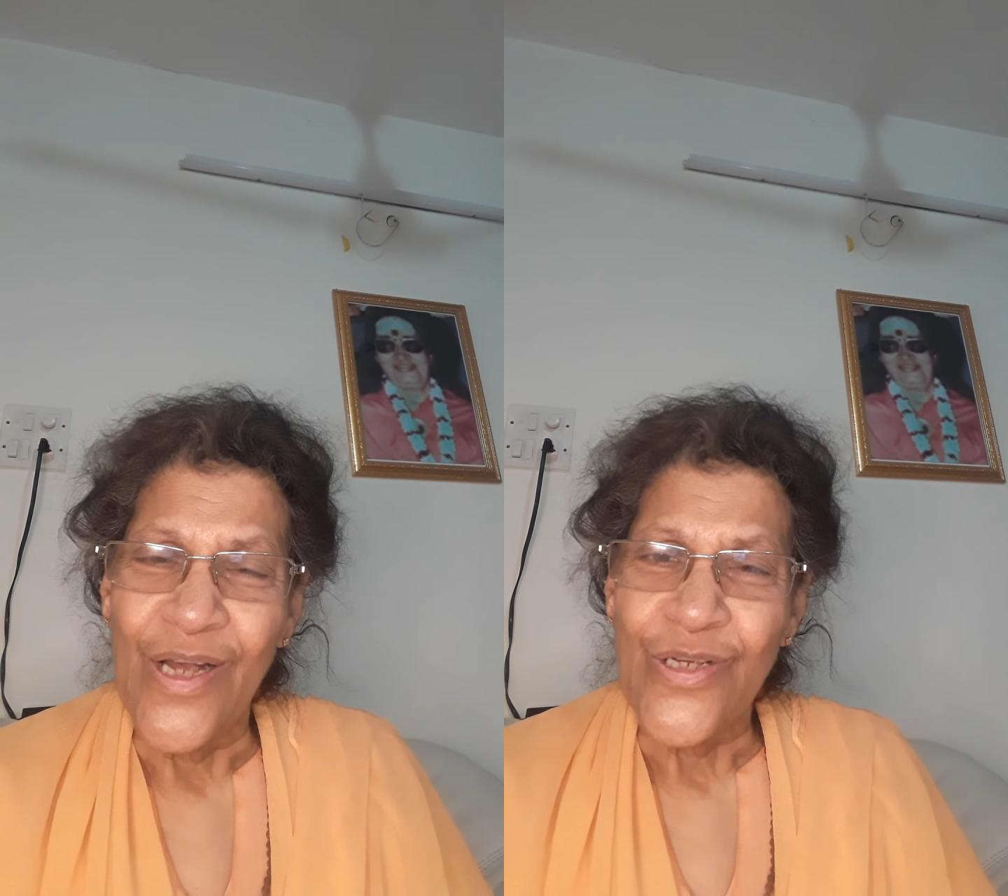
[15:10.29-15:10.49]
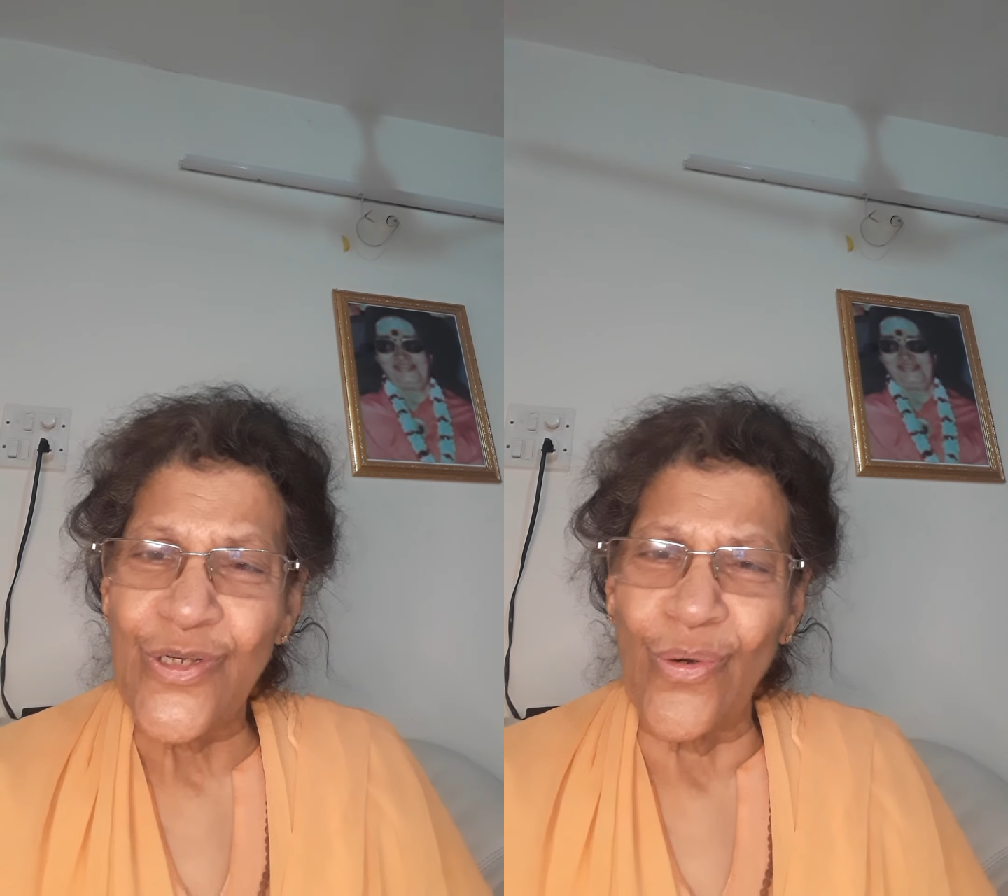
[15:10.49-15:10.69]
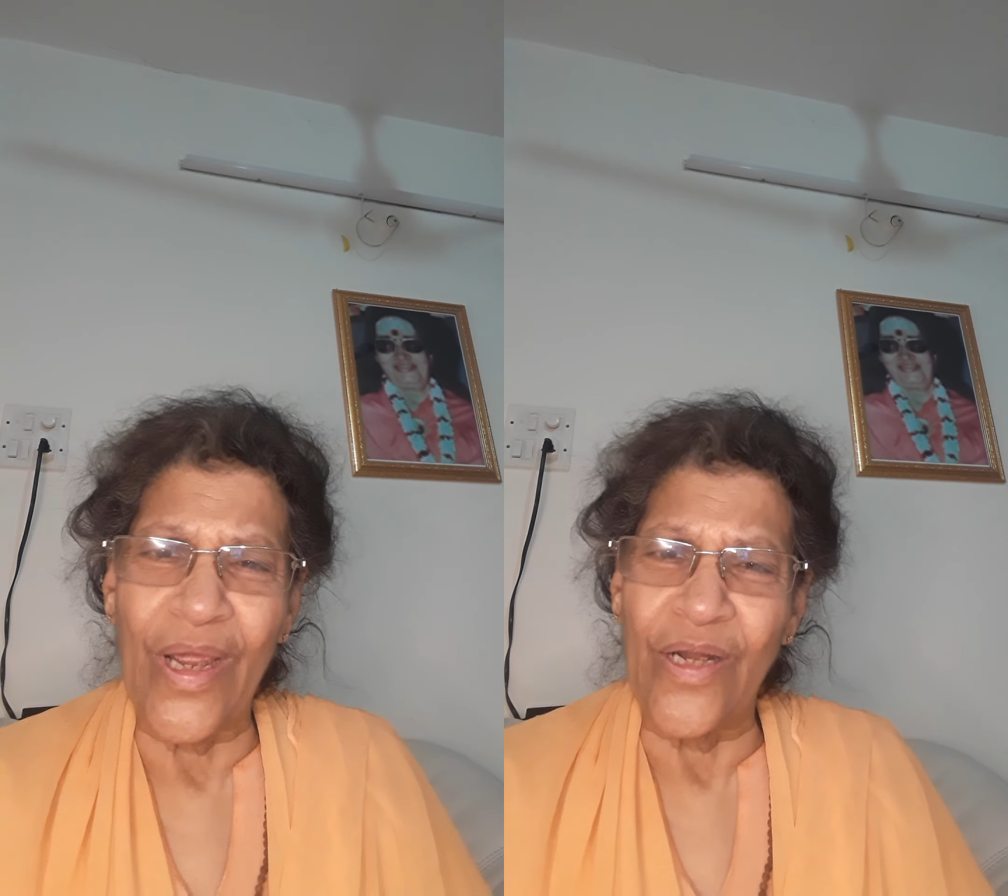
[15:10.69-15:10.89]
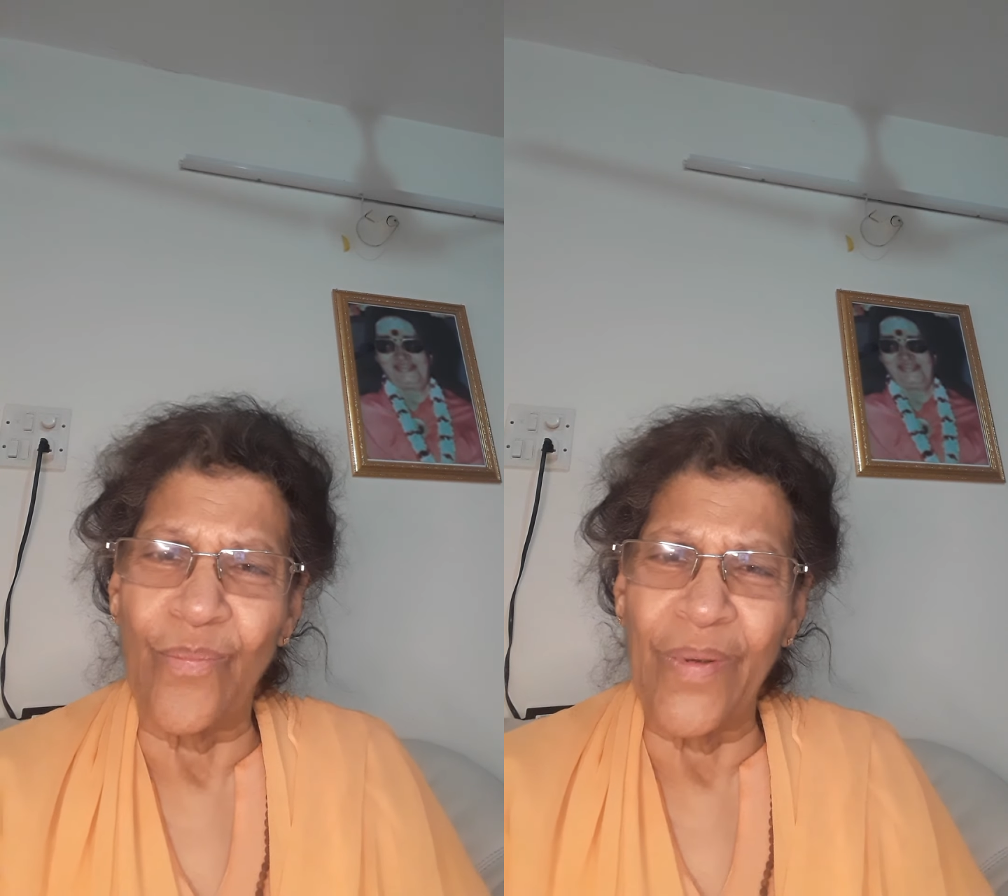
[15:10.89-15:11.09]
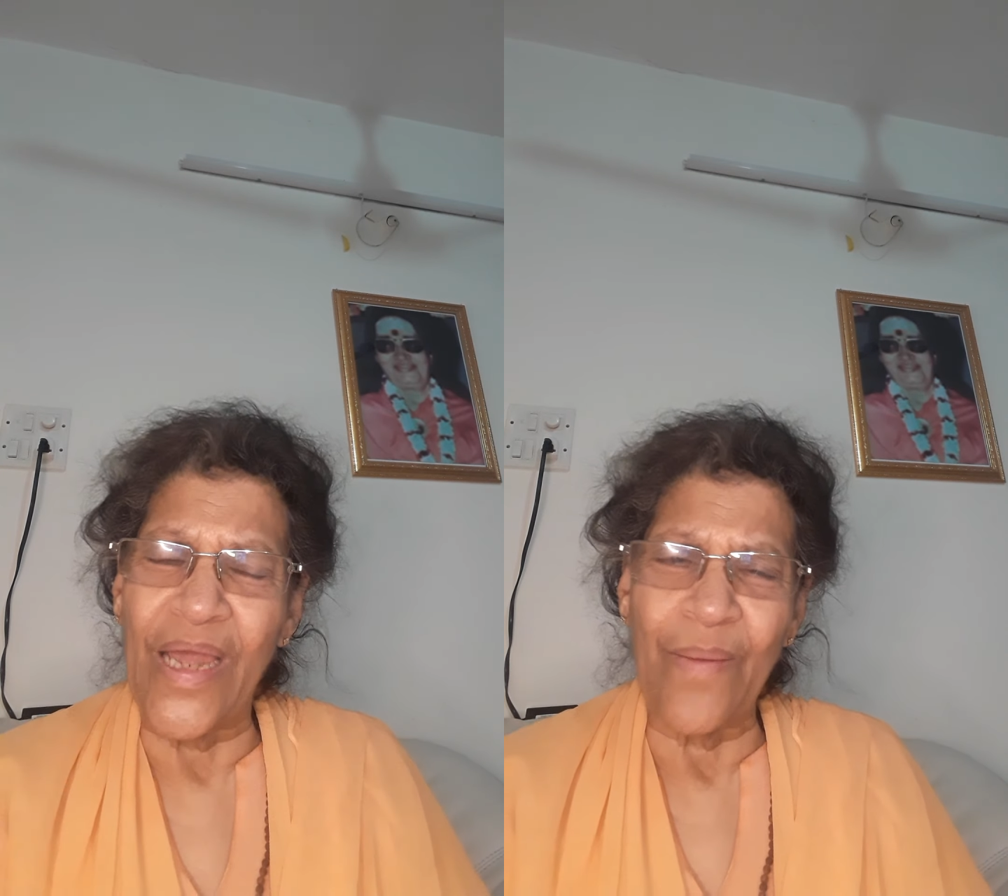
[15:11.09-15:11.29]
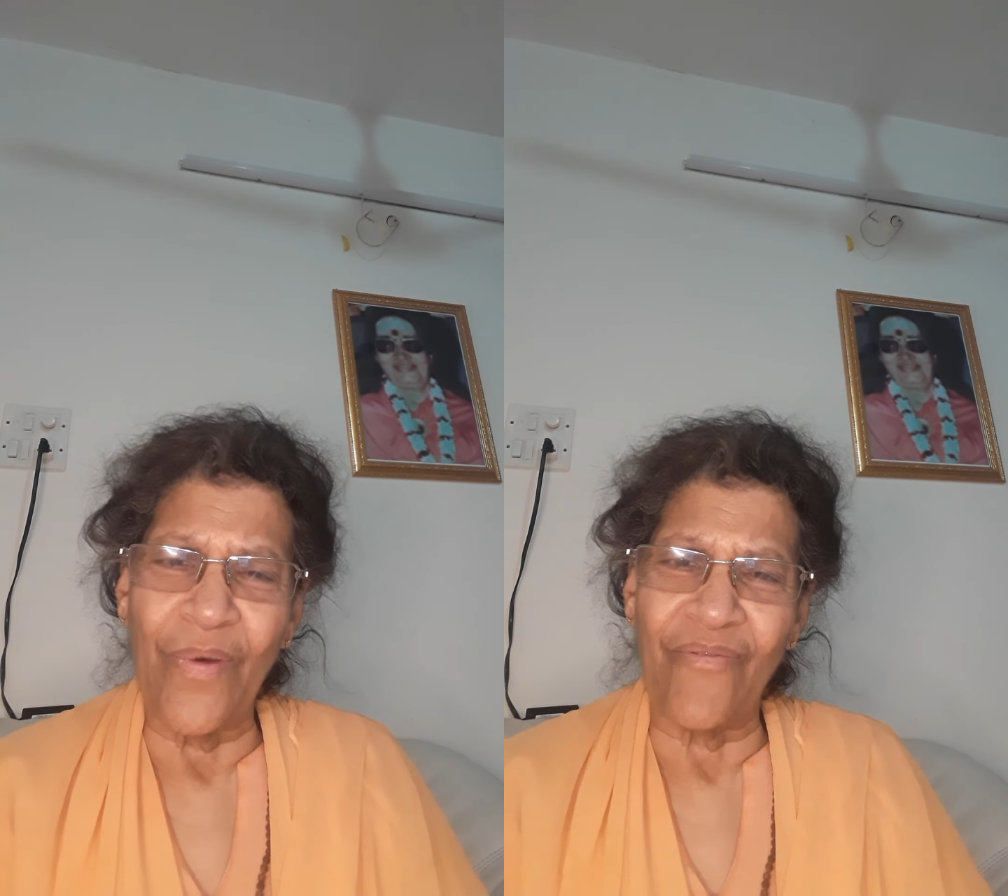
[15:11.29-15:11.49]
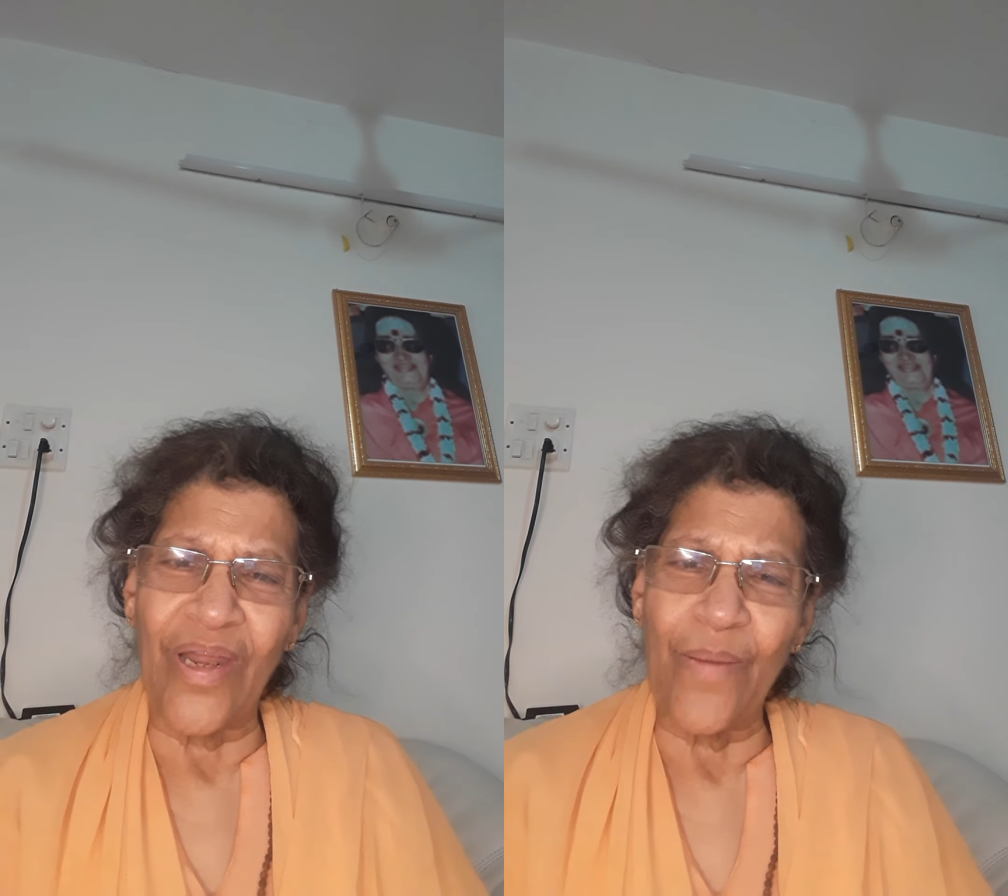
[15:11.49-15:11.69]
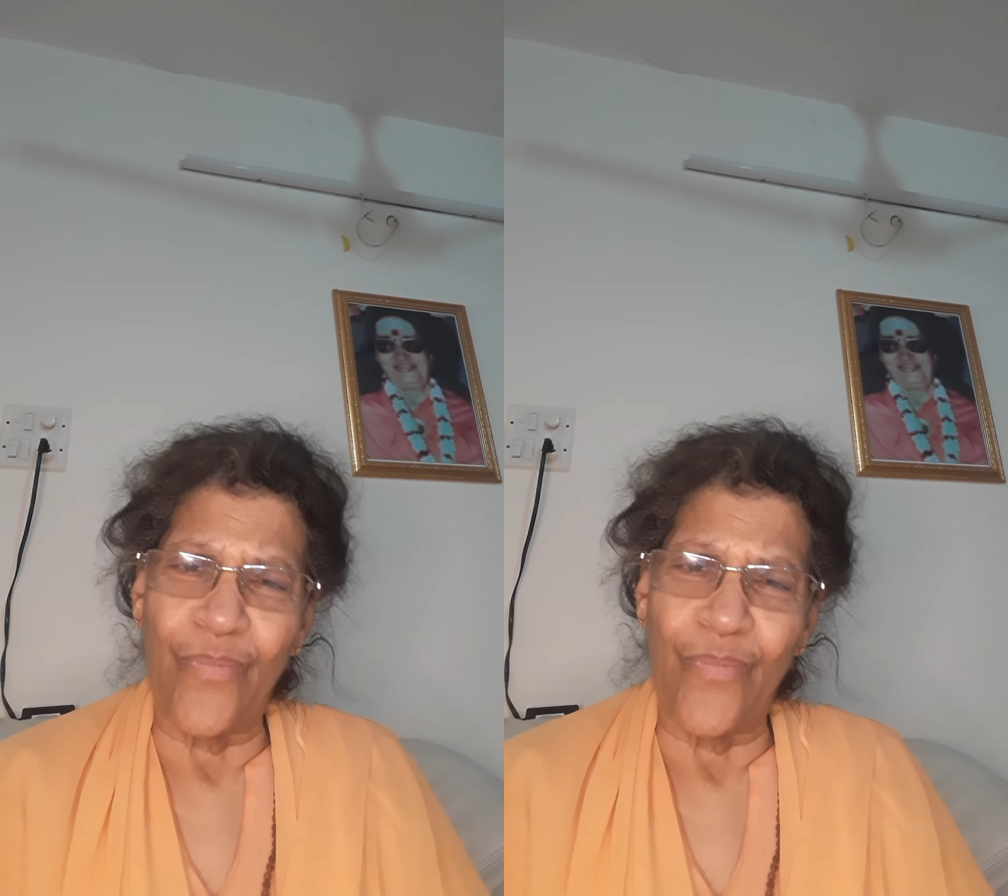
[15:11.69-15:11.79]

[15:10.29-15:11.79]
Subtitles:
So it became a very